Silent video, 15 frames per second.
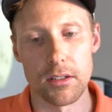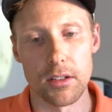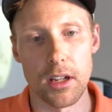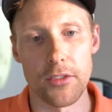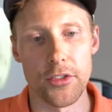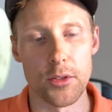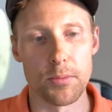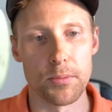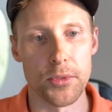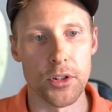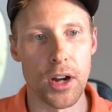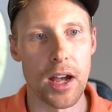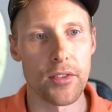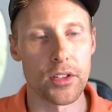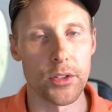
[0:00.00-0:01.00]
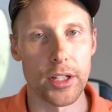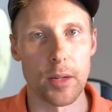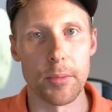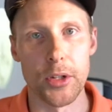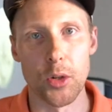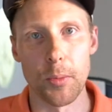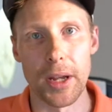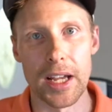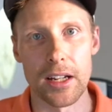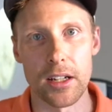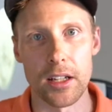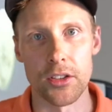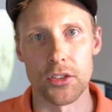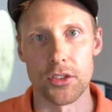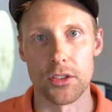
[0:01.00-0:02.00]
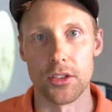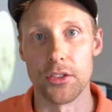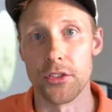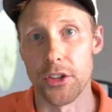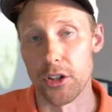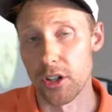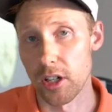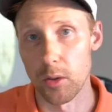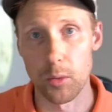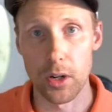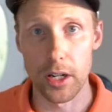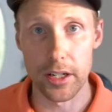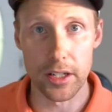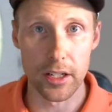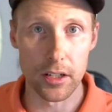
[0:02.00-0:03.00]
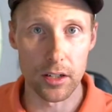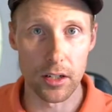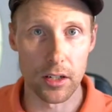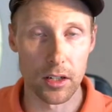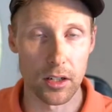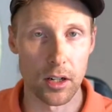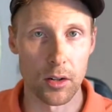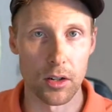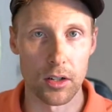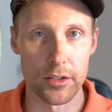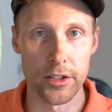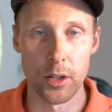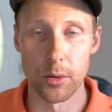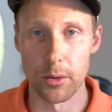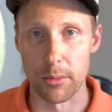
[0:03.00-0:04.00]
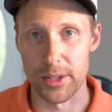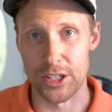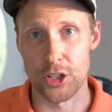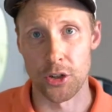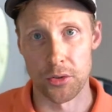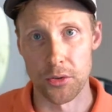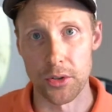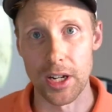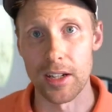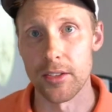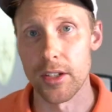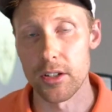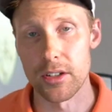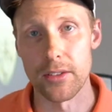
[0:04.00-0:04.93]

if you're having like a middleman and they're going to want, a return on their